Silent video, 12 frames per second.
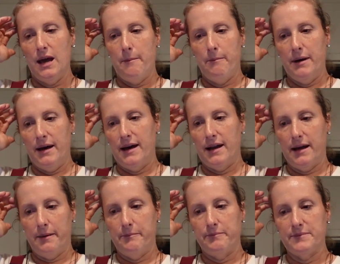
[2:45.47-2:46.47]

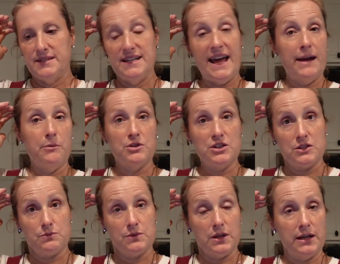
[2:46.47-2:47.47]
But today we're
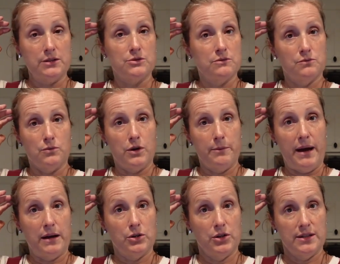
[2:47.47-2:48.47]
just going to worry
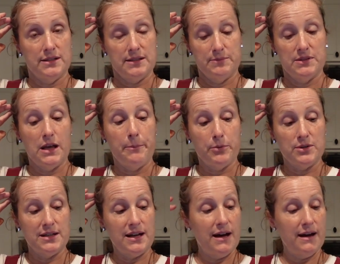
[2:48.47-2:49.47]
about cooking some supper
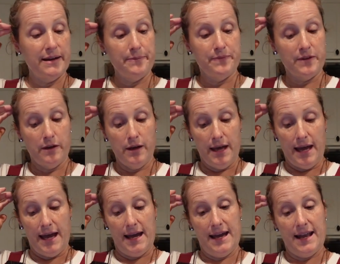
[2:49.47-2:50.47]
tonight.
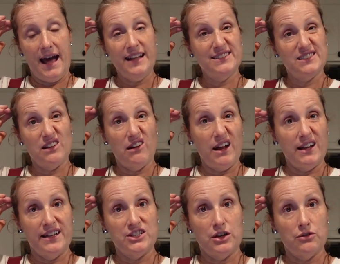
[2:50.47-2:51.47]
And I just thought I'd
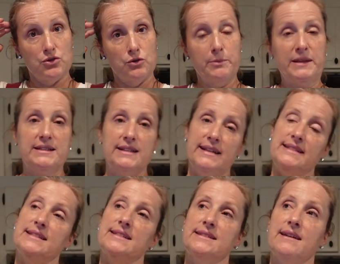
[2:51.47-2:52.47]
let y'all join me.
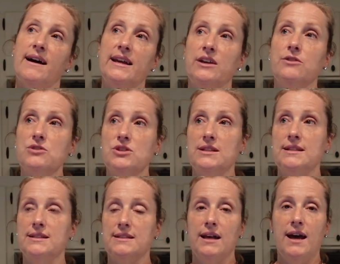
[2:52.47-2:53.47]
Denise is not here.
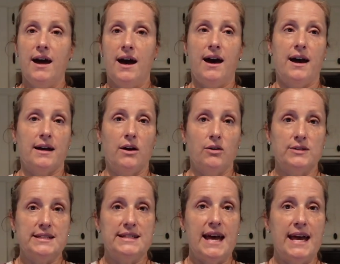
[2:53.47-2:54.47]
She's gone
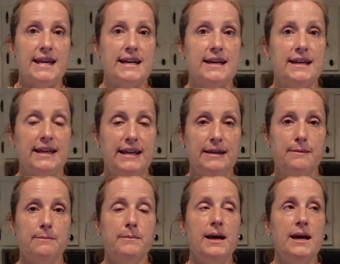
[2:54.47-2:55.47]
to take
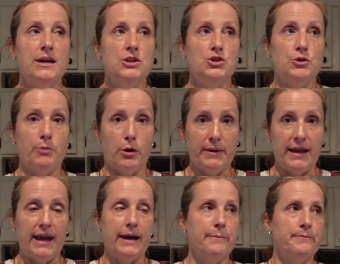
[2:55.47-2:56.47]
Kim to
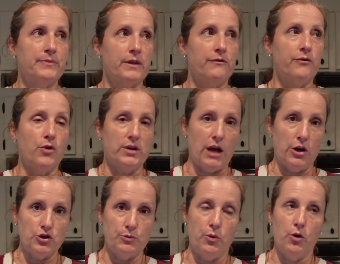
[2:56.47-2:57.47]
Birmingham for a
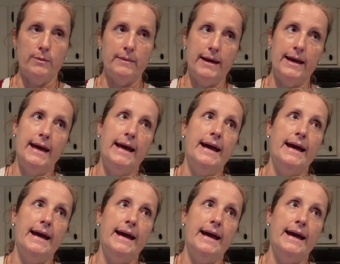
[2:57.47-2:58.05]
doctor's appointment.